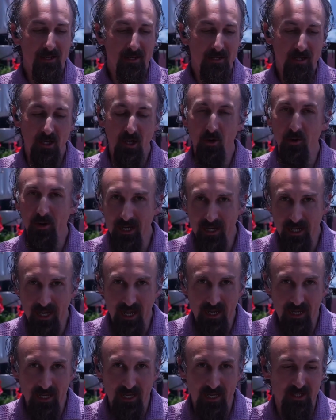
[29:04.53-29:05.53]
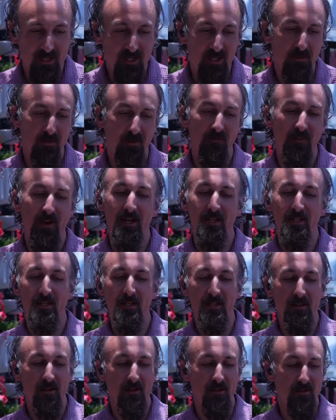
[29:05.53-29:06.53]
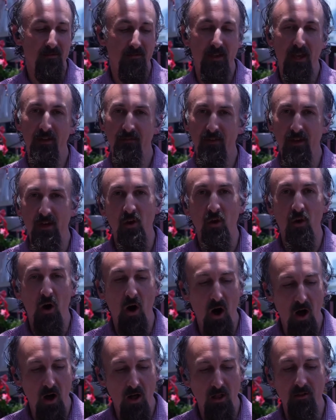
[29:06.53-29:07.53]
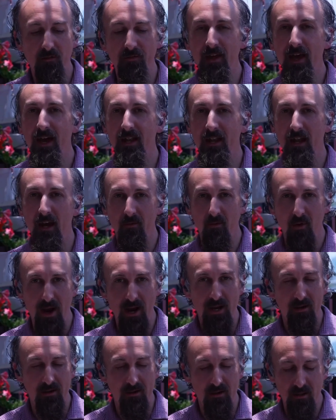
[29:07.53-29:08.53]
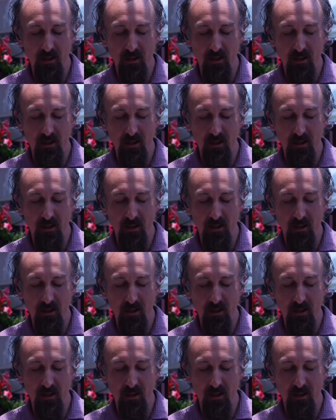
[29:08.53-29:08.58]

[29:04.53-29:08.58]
NAEs supervising those VAV, all of that up, right?